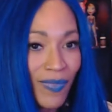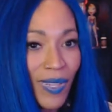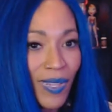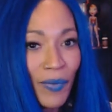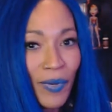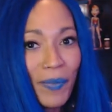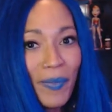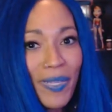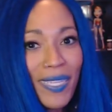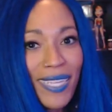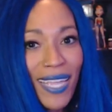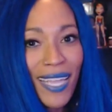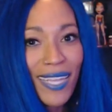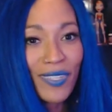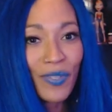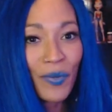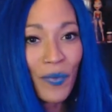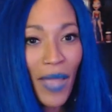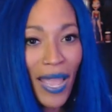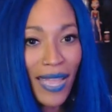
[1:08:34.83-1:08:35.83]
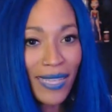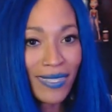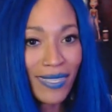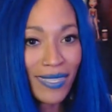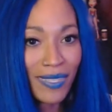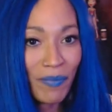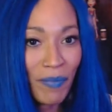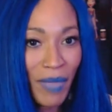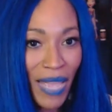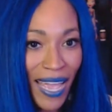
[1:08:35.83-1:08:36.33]
mean, candle wax
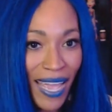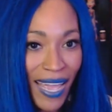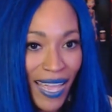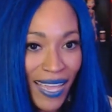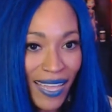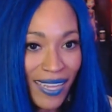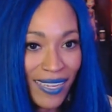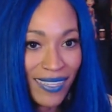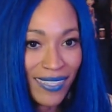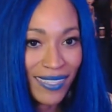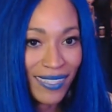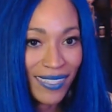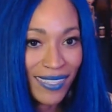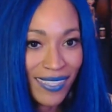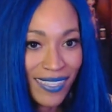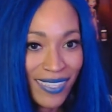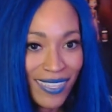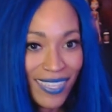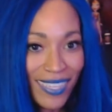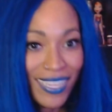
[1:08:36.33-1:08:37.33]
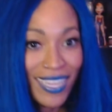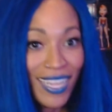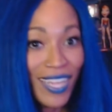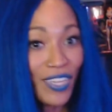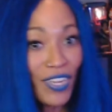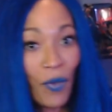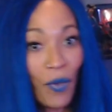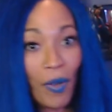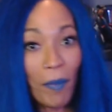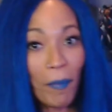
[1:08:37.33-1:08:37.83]
is bad.
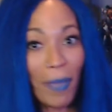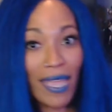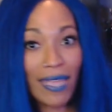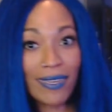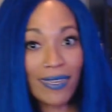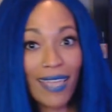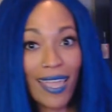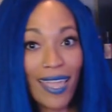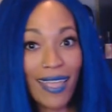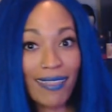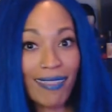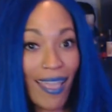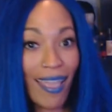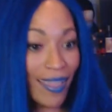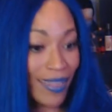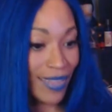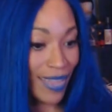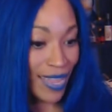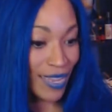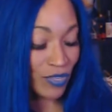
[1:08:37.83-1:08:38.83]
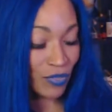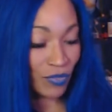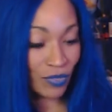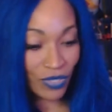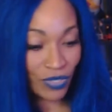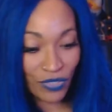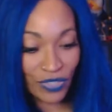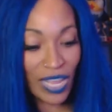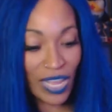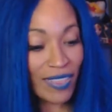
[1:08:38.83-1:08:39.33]
No, a man can like candles.
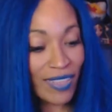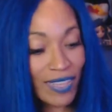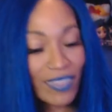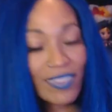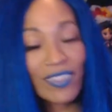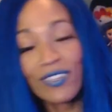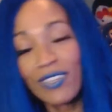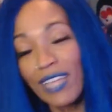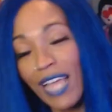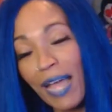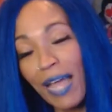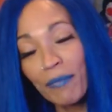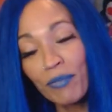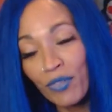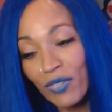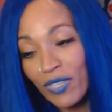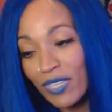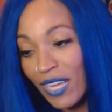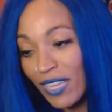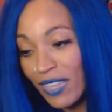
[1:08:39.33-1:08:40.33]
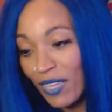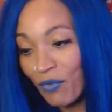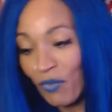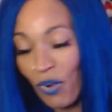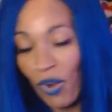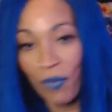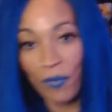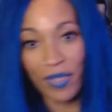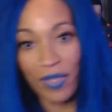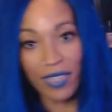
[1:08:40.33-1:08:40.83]
There's absolutely nothing
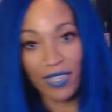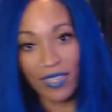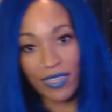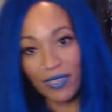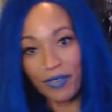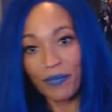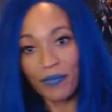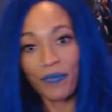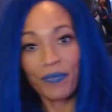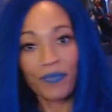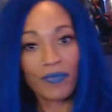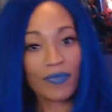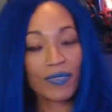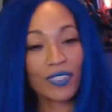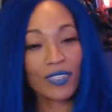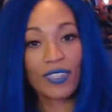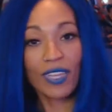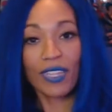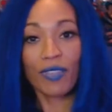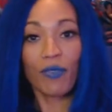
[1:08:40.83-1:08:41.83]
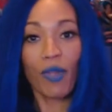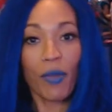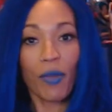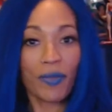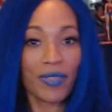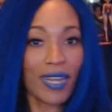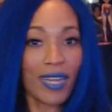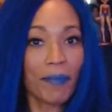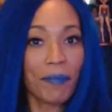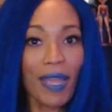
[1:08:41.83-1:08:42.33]
wrong with it. There's nothing wrong with
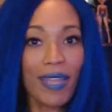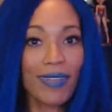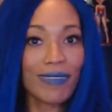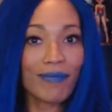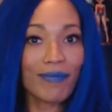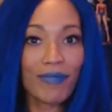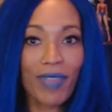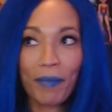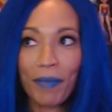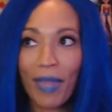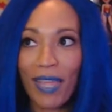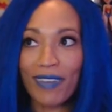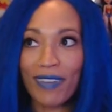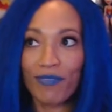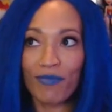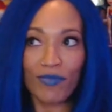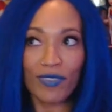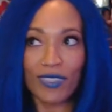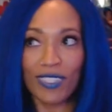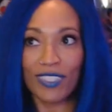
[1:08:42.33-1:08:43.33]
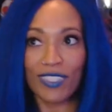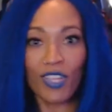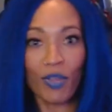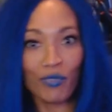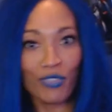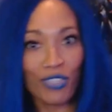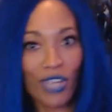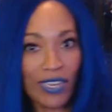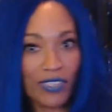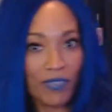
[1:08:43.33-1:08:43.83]
it. I'm not, no
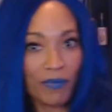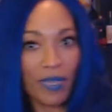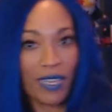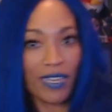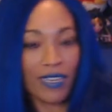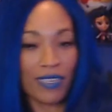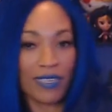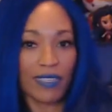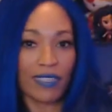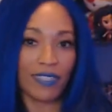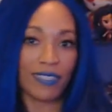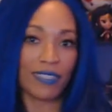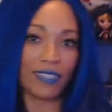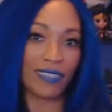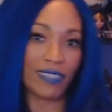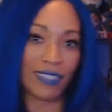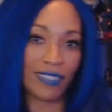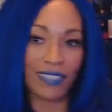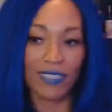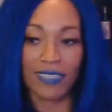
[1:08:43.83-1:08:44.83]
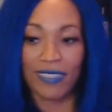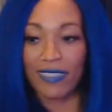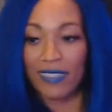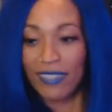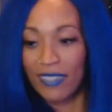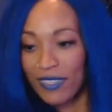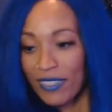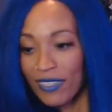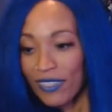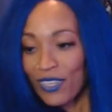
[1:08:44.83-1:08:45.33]
judgment.
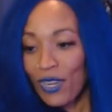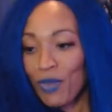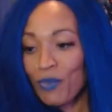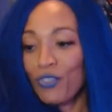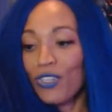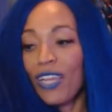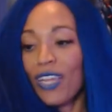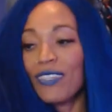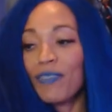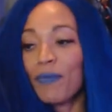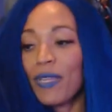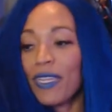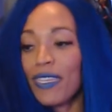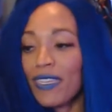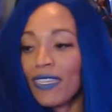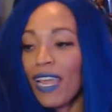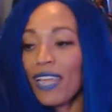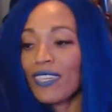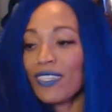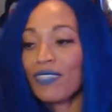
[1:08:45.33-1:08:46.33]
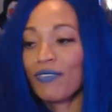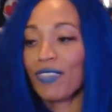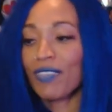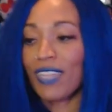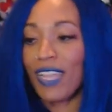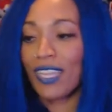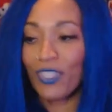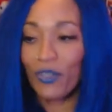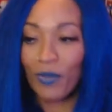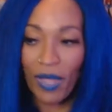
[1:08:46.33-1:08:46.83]
No judgment. I just feel
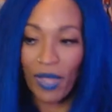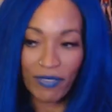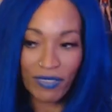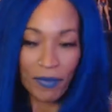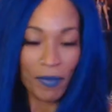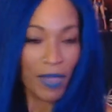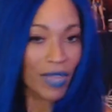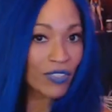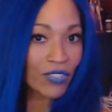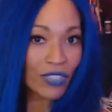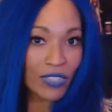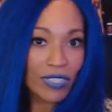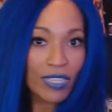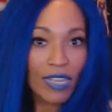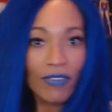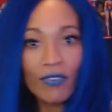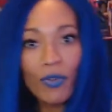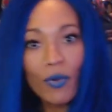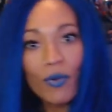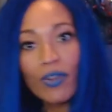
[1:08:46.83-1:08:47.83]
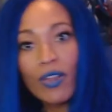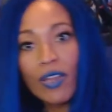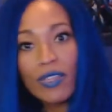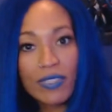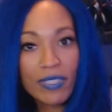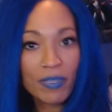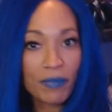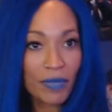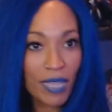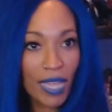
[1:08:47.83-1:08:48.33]
like you have some extra stuff going on
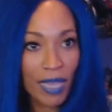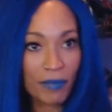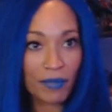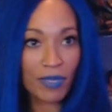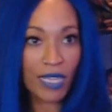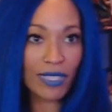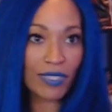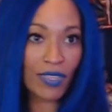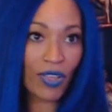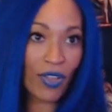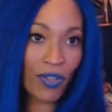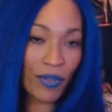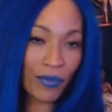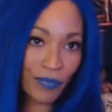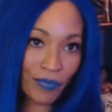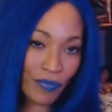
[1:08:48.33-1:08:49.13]
sometimes. That's all.